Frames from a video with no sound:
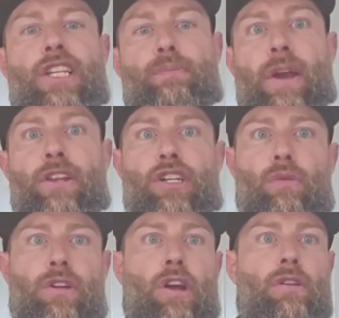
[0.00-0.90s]

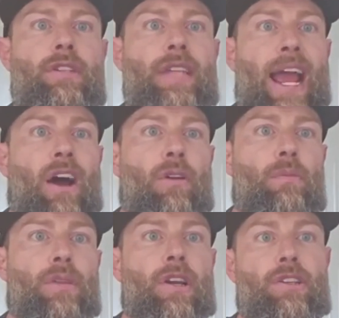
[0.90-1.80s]
expenditure would go
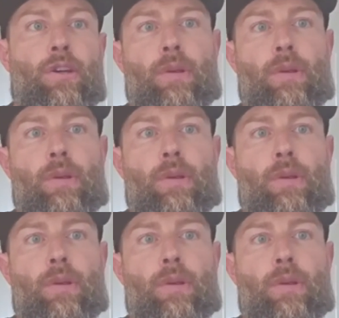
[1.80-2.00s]
down because